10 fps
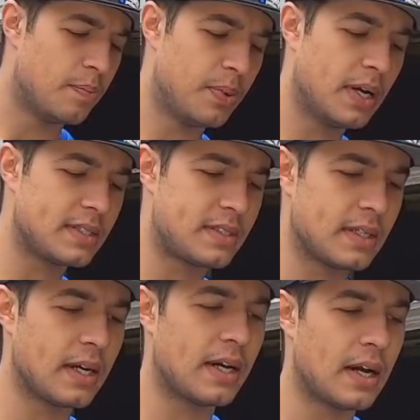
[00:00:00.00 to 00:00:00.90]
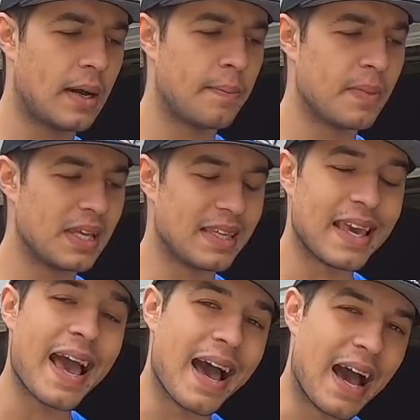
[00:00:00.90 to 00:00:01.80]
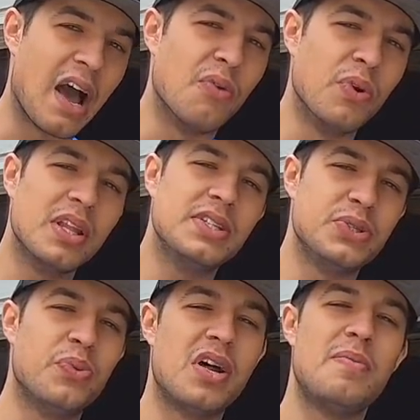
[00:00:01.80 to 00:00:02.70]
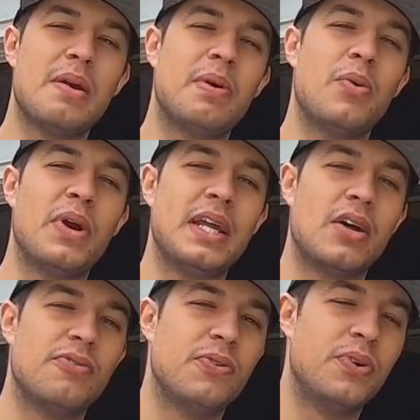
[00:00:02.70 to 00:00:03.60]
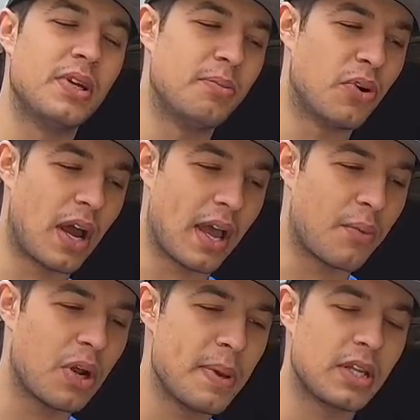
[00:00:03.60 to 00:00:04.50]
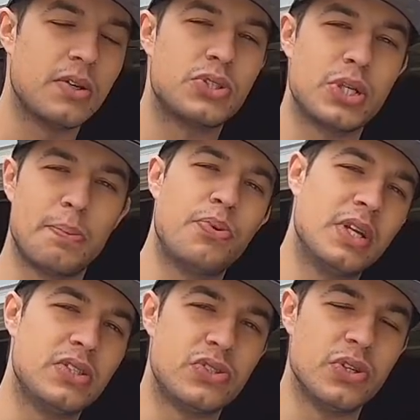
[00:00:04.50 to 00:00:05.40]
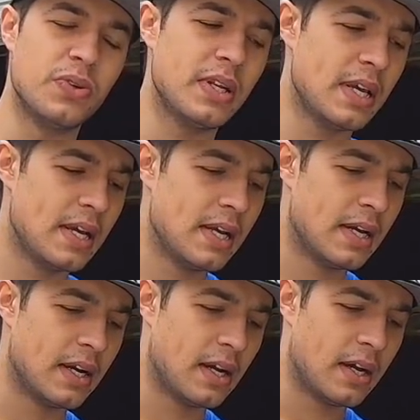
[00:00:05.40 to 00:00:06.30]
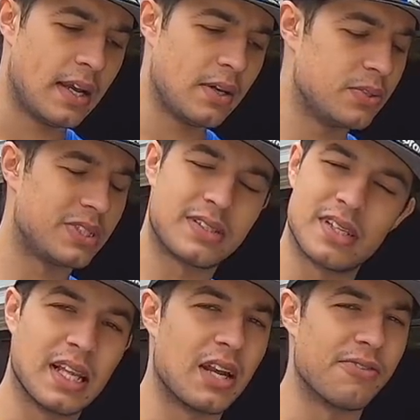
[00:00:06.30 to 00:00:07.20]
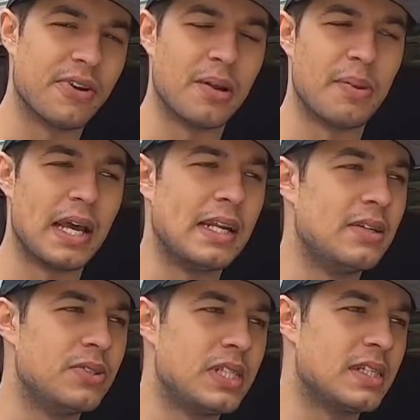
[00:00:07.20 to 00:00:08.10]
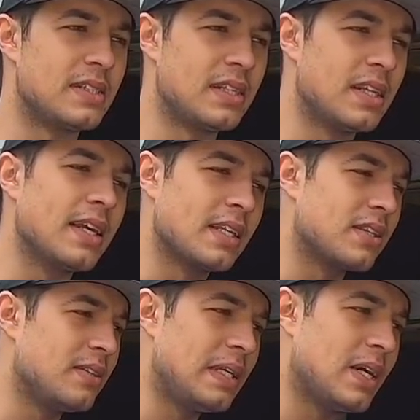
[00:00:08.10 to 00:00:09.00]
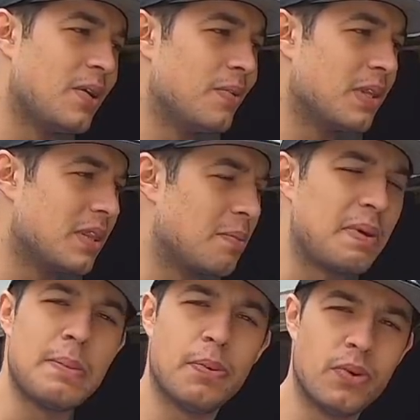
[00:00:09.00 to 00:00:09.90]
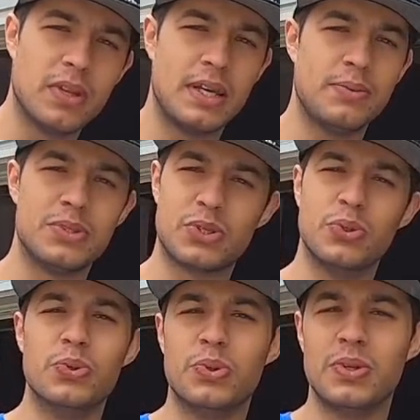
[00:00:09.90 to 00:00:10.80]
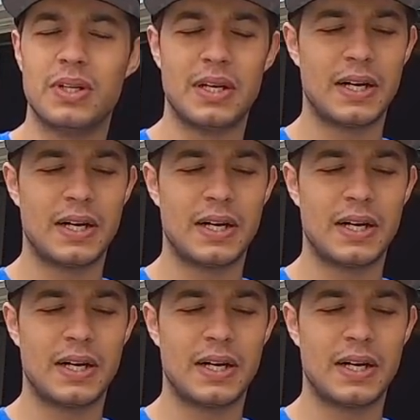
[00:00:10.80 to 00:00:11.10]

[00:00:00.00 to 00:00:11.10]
But yeah, I really do want to make my way down to Florida more. I want to make another trip pretty soon. It was just a lot of fun, man. It was just like, you know, the people, it was cool.